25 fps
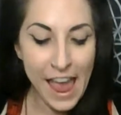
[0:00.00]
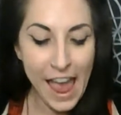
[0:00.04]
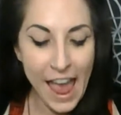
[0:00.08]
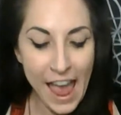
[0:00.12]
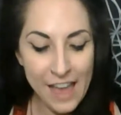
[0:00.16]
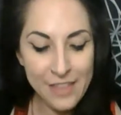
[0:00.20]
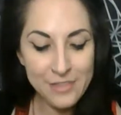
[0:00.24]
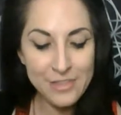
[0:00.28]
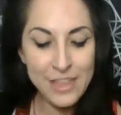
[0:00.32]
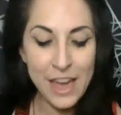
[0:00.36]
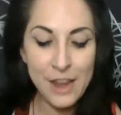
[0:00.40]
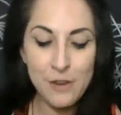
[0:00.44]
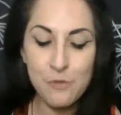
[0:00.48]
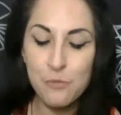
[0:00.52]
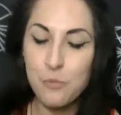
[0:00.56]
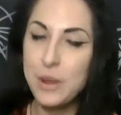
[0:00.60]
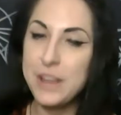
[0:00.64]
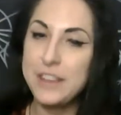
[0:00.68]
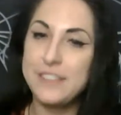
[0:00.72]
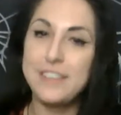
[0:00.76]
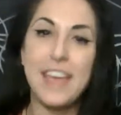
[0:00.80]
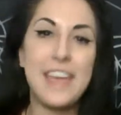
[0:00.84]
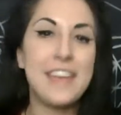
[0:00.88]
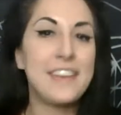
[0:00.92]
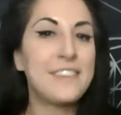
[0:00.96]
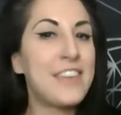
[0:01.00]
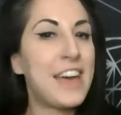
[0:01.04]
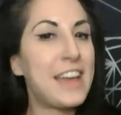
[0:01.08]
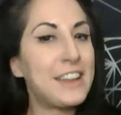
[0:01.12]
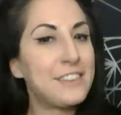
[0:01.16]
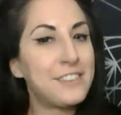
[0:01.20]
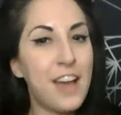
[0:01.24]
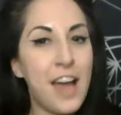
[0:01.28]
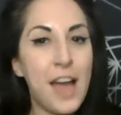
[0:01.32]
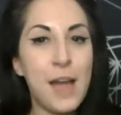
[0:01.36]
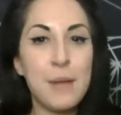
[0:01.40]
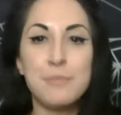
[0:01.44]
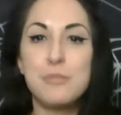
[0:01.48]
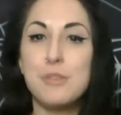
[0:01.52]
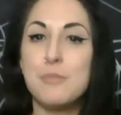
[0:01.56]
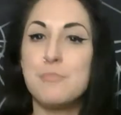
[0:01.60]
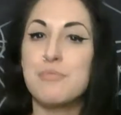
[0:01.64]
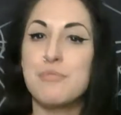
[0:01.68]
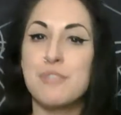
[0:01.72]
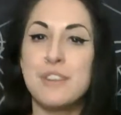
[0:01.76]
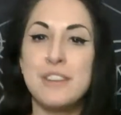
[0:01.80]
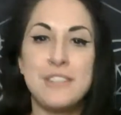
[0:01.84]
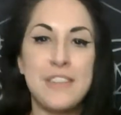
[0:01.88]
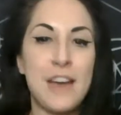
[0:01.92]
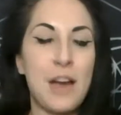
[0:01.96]
And then we take that time to
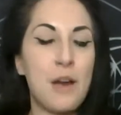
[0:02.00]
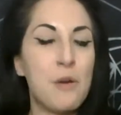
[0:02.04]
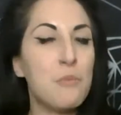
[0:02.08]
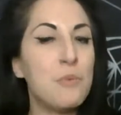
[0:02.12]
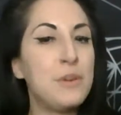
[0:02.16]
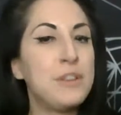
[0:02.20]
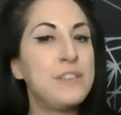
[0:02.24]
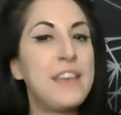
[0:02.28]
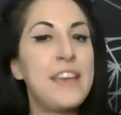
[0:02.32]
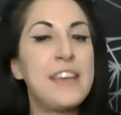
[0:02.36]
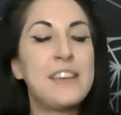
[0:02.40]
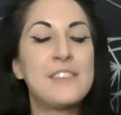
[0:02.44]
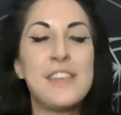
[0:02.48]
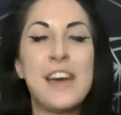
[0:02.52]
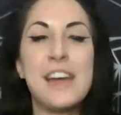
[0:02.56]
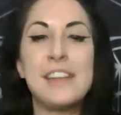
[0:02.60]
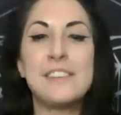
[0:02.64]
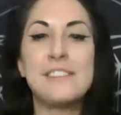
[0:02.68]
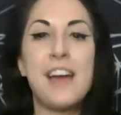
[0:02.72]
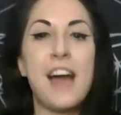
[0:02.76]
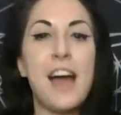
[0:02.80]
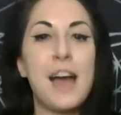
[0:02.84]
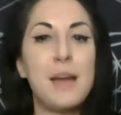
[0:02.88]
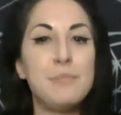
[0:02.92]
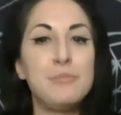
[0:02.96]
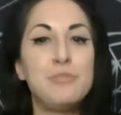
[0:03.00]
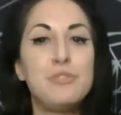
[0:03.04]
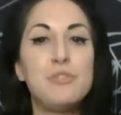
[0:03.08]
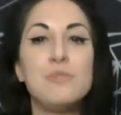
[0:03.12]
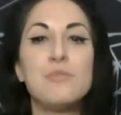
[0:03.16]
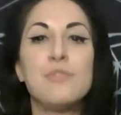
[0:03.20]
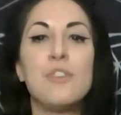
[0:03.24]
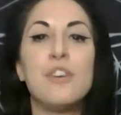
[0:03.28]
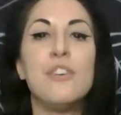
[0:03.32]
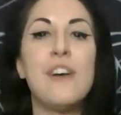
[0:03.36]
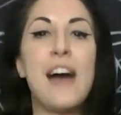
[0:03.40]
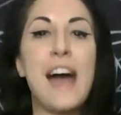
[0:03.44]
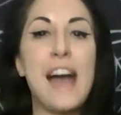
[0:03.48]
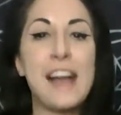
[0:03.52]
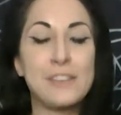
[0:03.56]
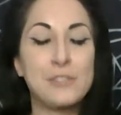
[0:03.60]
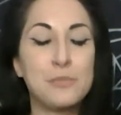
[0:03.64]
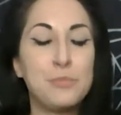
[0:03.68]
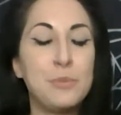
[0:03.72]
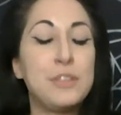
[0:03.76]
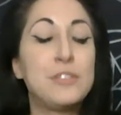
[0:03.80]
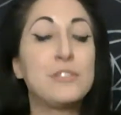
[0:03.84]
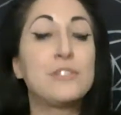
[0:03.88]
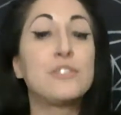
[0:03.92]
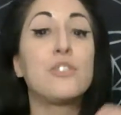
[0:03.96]
breathe out. We take that time to relax.
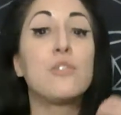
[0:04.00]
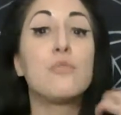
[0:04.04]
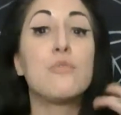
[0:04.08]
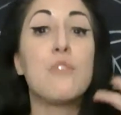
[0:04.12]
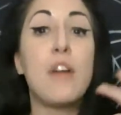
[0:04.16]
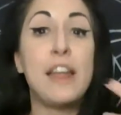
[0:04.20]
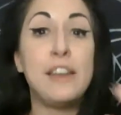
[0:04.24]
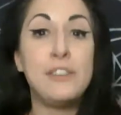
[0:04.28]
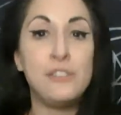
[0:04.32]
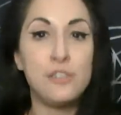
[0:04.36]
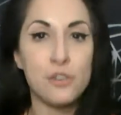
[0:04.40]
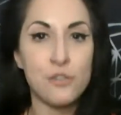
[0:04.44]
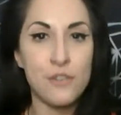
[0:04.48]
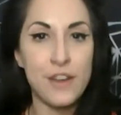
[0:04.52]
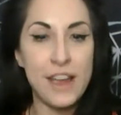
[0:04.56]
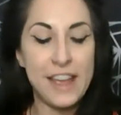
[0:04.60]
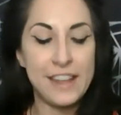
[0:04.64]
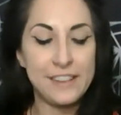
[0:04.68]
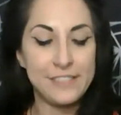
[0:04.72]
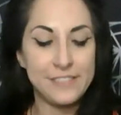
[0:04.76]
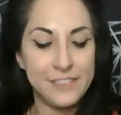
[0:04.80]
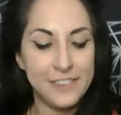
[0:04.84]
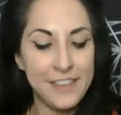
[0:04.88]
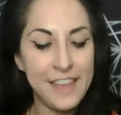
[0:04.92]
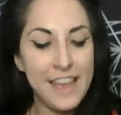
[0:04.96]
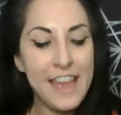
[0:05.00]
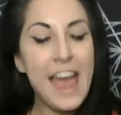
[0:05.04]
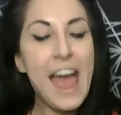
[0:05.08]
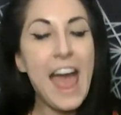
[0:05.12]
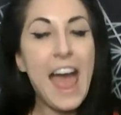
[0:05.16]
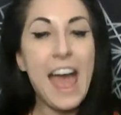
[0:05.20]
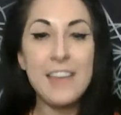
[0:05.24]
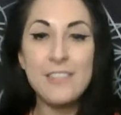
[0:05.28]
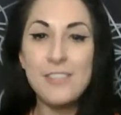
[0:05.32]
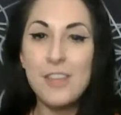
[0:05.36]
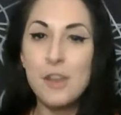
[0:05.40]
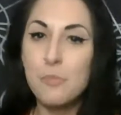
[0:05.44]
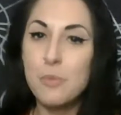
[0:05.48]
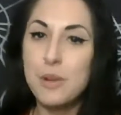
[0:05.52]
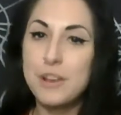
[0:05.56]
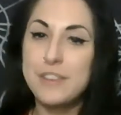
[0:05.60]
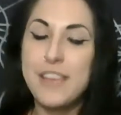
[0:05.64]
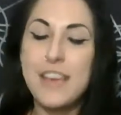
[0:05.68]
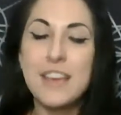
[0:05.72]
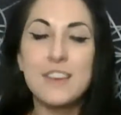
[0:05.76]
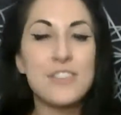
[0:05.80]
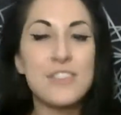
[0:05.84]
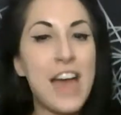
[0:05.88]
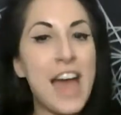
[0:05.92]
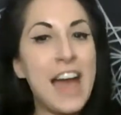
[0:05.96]
We surrender it. And then we
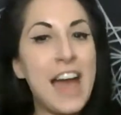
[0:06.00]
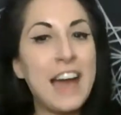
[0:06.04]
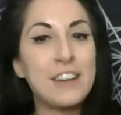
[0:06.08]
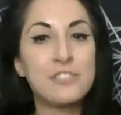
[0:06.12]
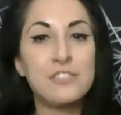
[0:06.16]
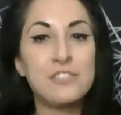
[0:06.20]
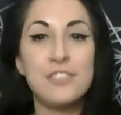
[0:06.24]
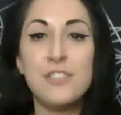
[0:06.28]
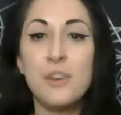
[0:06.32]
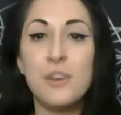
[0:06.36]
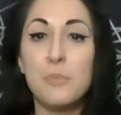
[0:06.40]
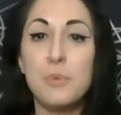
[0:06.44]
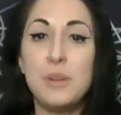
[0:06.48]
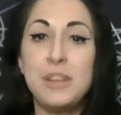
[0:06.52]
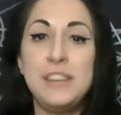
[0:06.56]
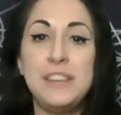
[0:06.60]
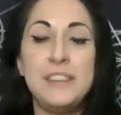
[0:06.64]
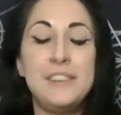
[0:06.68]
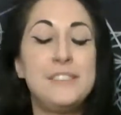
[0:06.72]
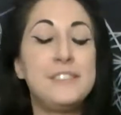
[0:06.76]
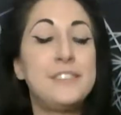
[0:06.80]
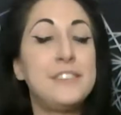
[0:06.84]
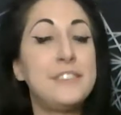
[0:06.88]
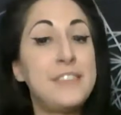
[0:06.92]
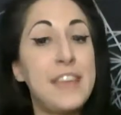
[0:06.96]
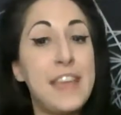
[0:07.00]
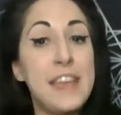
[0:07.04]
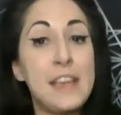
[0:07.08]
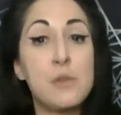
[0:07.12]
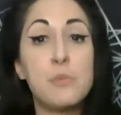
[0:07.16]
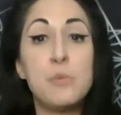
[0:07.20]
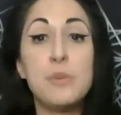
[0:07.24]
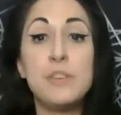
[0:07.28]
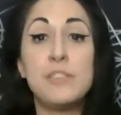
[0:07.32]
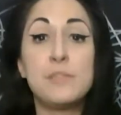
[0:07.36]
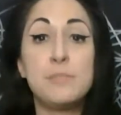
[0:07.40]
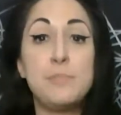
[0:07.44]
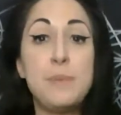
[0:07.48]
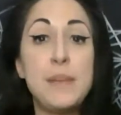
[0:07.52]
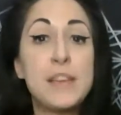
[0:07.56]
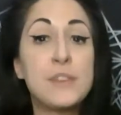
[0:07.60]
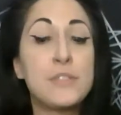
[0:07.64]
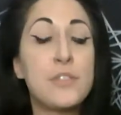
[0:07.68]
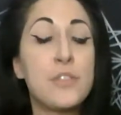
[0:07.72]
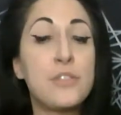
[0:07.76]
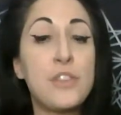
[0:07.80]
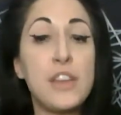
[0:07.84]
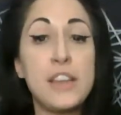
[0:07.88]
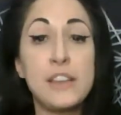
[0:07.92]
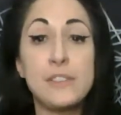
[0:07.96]
take the action that we need to take. We speak
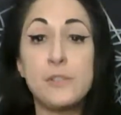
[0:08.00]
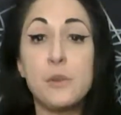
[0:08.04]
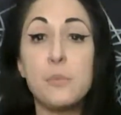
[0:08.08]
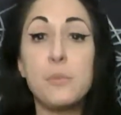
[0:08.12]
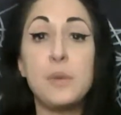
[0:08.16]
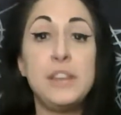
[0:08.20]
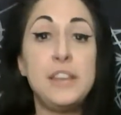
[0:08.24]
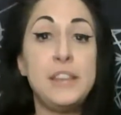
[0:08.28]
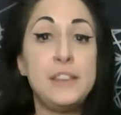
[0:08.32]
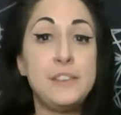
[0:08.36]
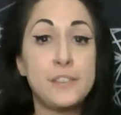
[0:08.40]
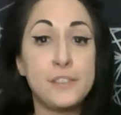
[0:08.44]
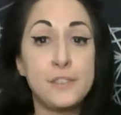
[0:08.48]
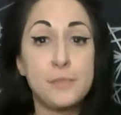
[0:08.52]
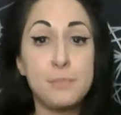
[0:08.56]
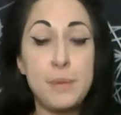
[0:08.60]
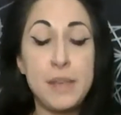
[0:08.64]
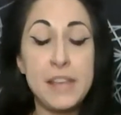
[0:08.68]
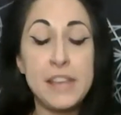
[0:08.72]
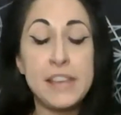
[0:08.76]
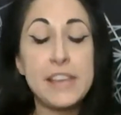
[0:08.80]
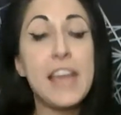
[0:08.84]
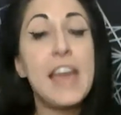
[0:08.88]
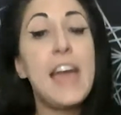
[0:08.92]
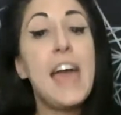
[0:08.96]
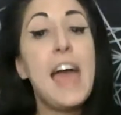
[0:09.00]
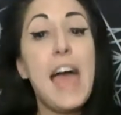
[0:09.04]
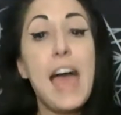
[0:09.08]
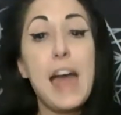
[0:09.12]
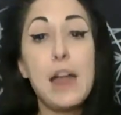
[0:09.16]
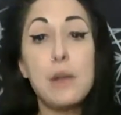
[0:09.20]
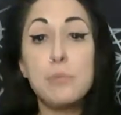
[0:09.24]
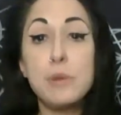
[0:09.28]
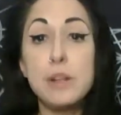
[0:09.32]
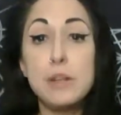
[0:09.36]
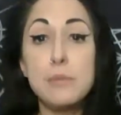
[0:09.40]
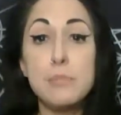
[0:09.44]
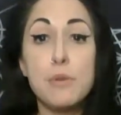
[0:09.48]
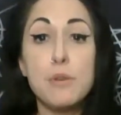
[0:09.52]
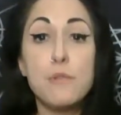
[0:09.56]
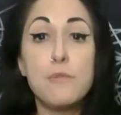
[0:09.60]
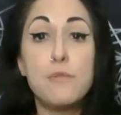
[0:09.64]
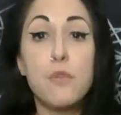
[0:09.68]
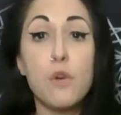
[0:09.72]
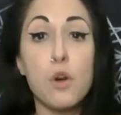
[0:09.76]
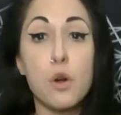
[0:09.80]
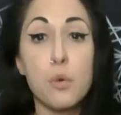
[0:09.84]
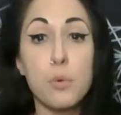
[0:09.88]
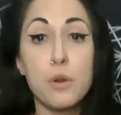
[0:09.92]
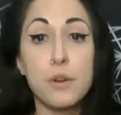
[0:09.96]
the things that we need to speak and we move
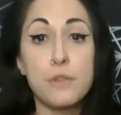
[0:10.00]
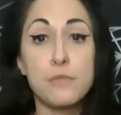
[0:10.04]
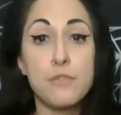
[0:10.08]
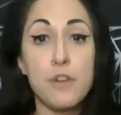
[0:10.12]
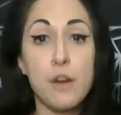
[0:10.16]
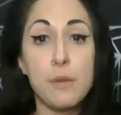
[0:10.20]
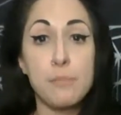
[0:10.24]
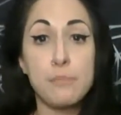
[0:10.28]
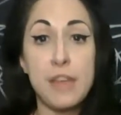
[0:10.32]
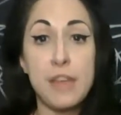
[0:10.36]
forward from